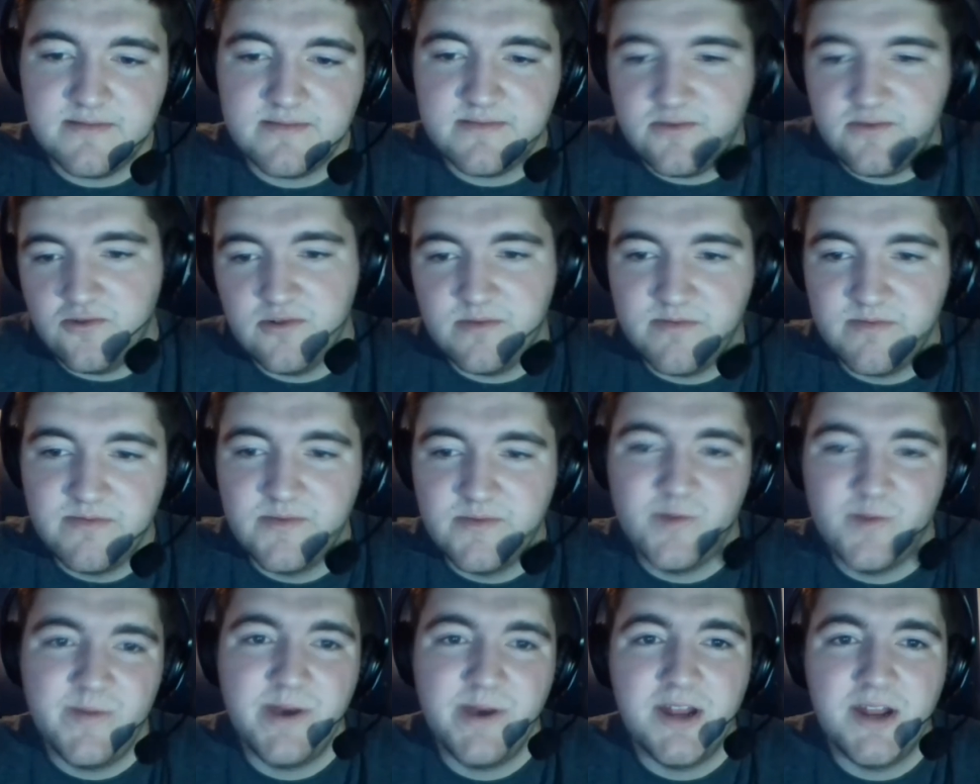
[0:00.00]
Or
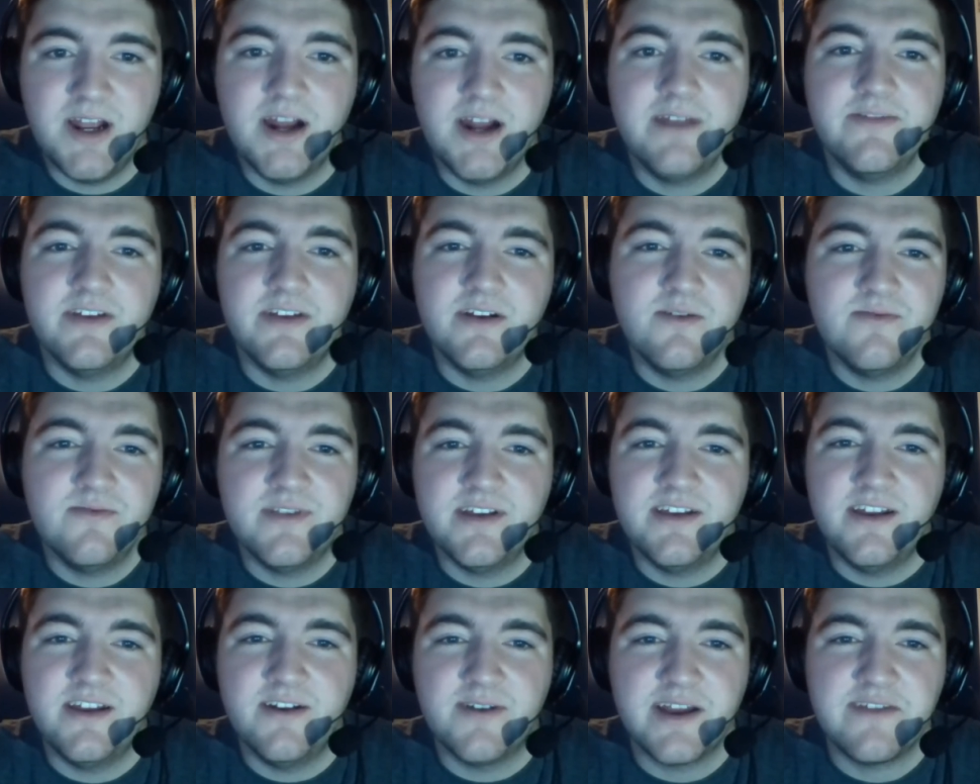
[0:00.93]
maybe not. If you don't, then
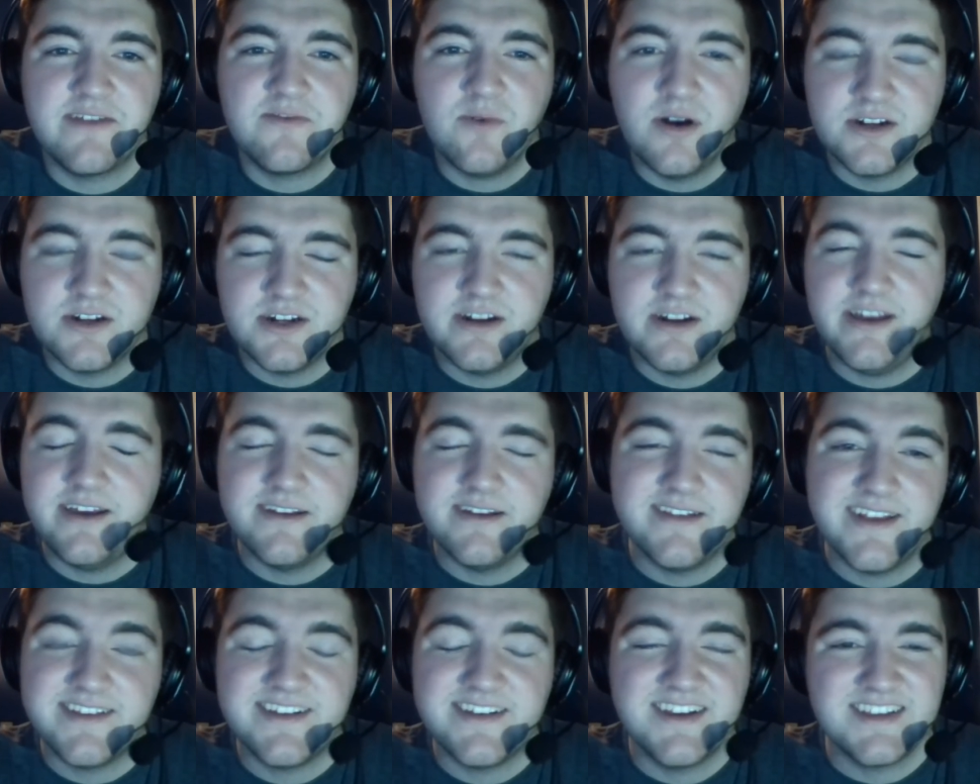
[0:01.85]
you don't have to watch it. Hey,
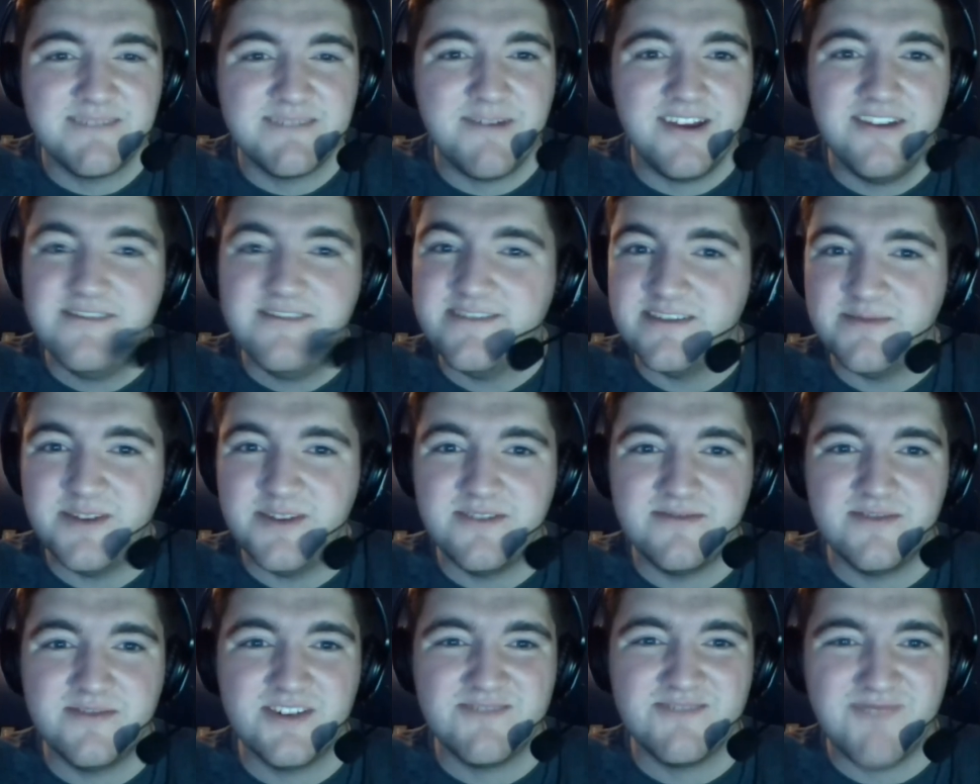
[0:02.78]
that's the nice thing about YouTube. You
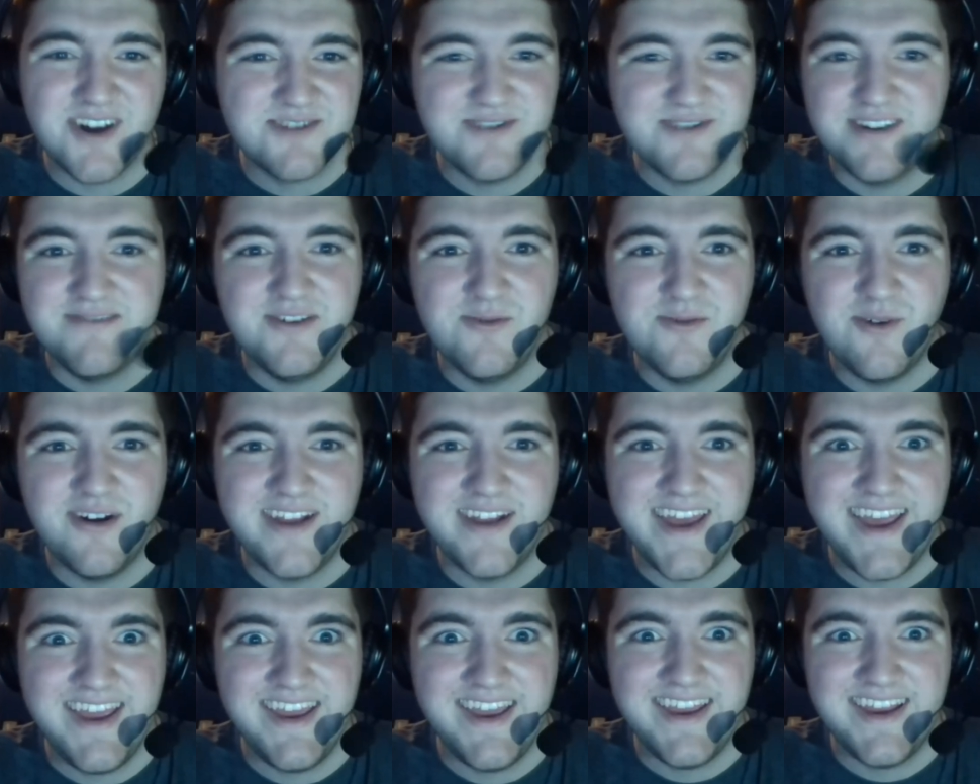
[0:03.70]
can just watch whatever you want.
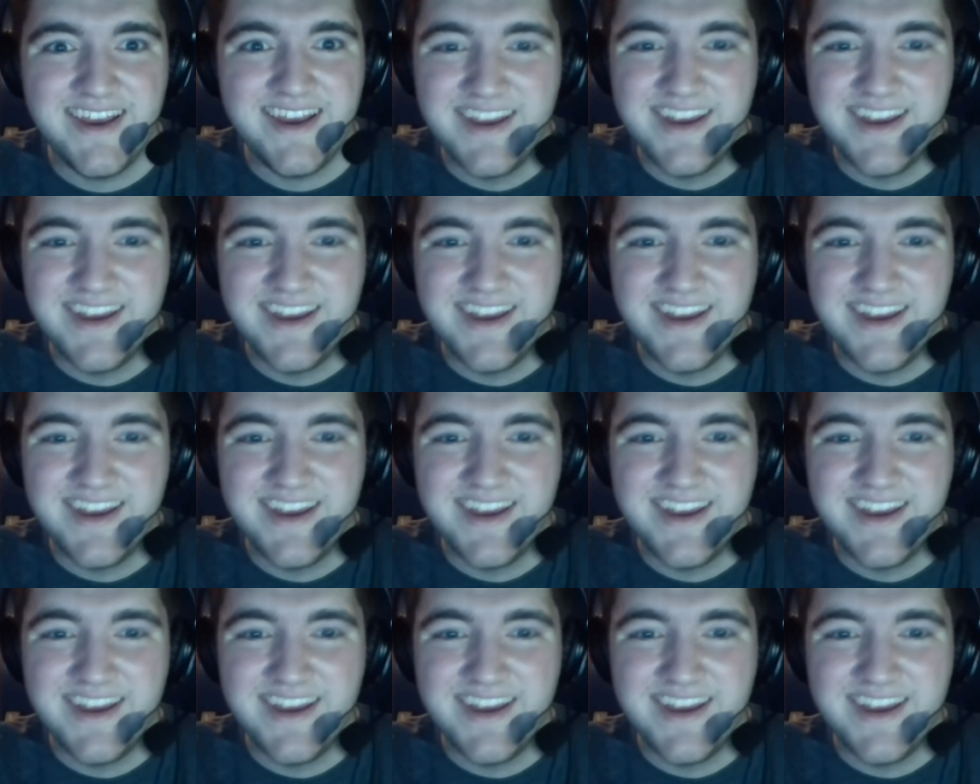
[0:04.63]
Hey.